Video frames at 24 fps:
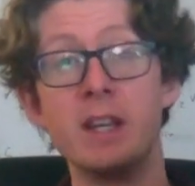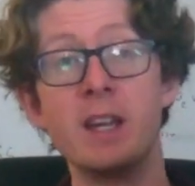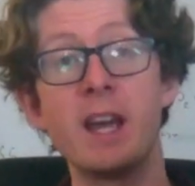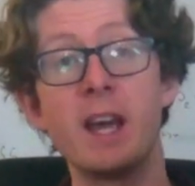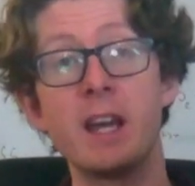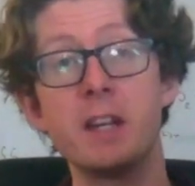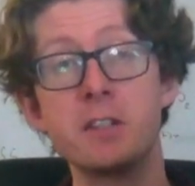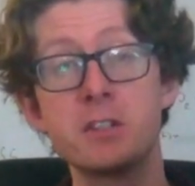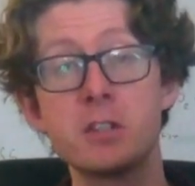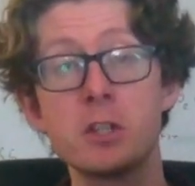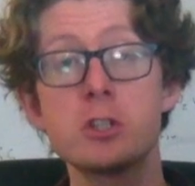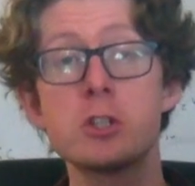And
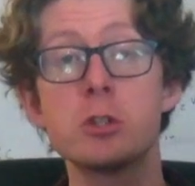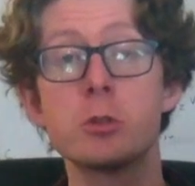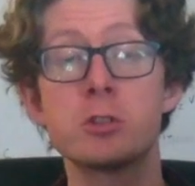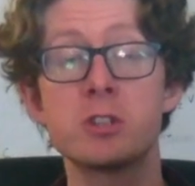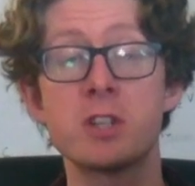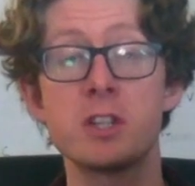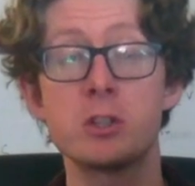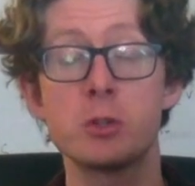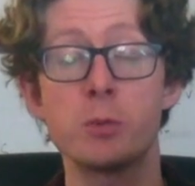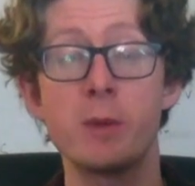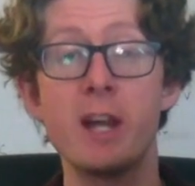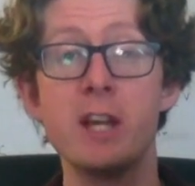in such a
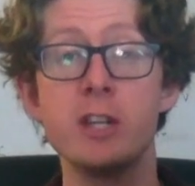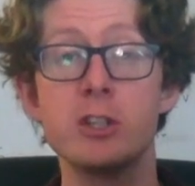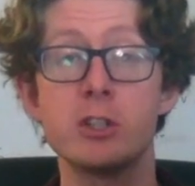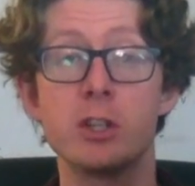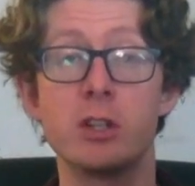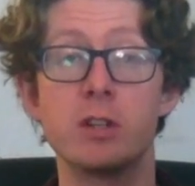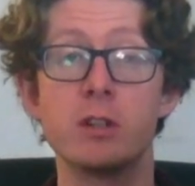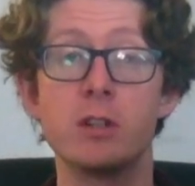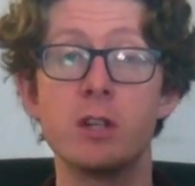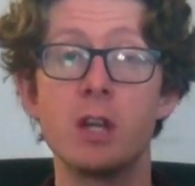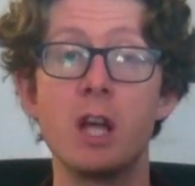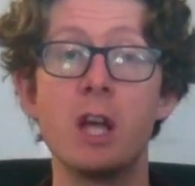
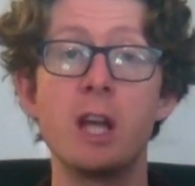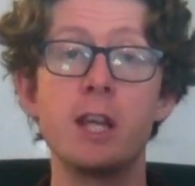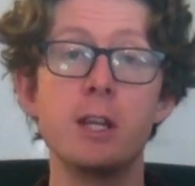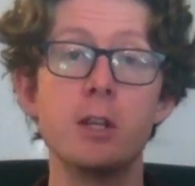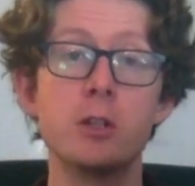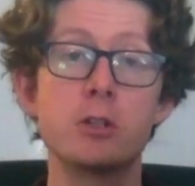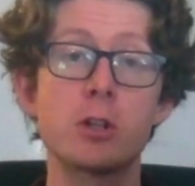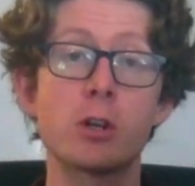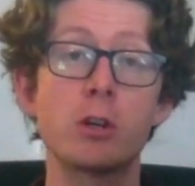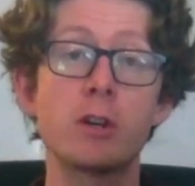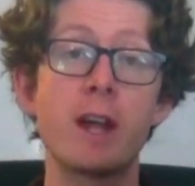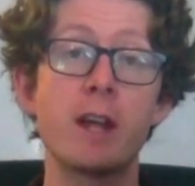situation, you
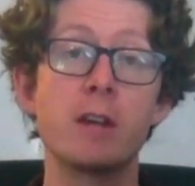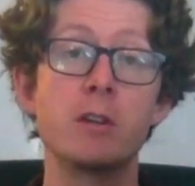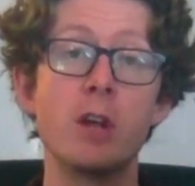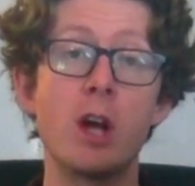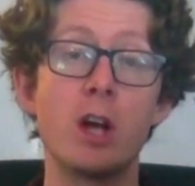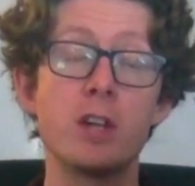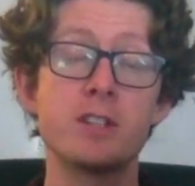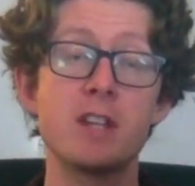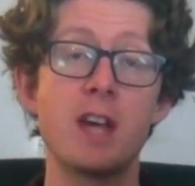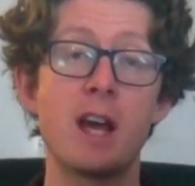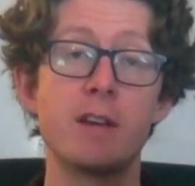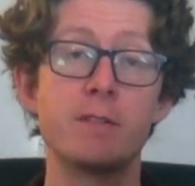turn out
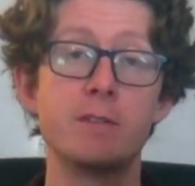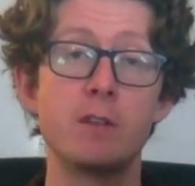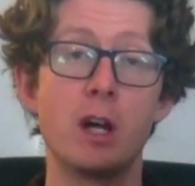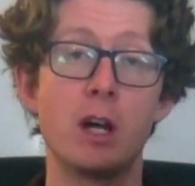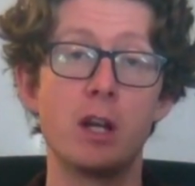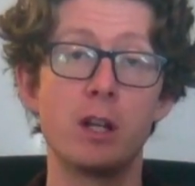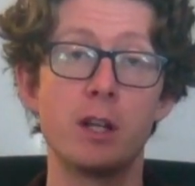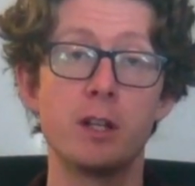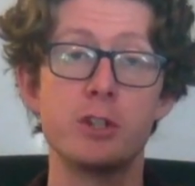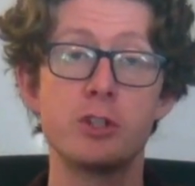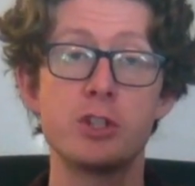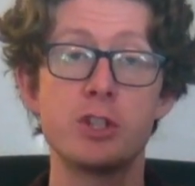not to have
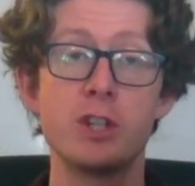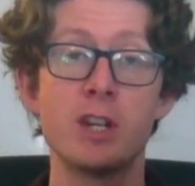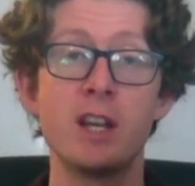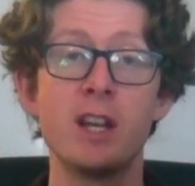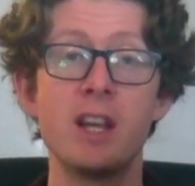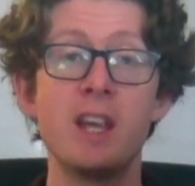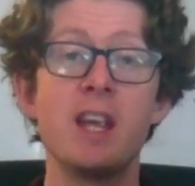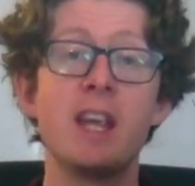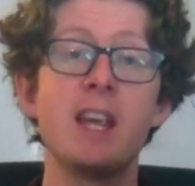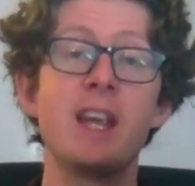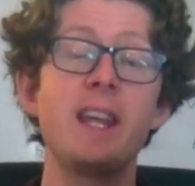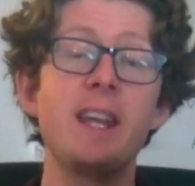knowledge,
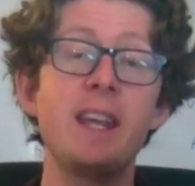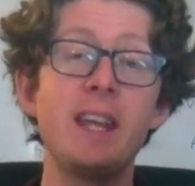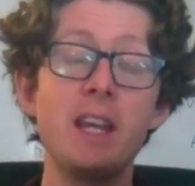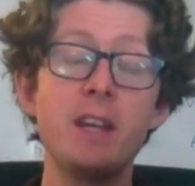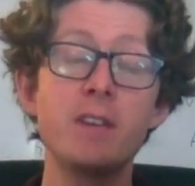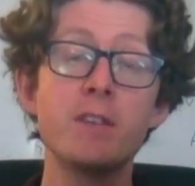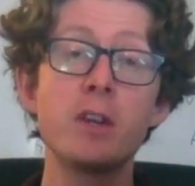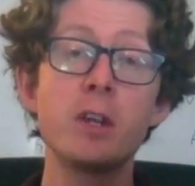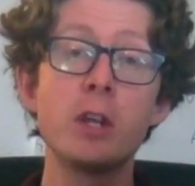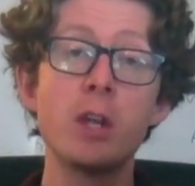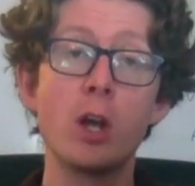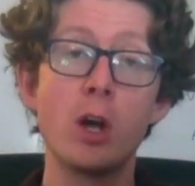
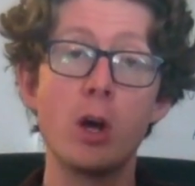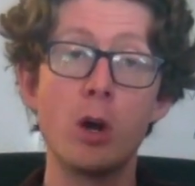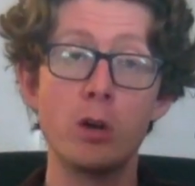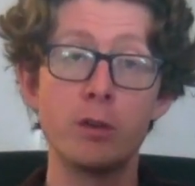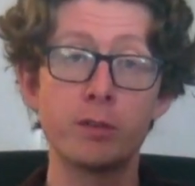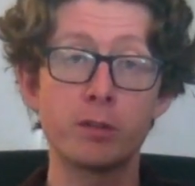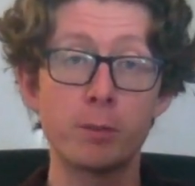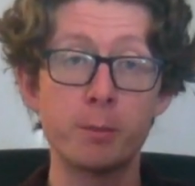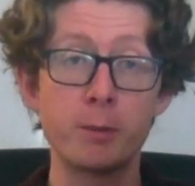even though, from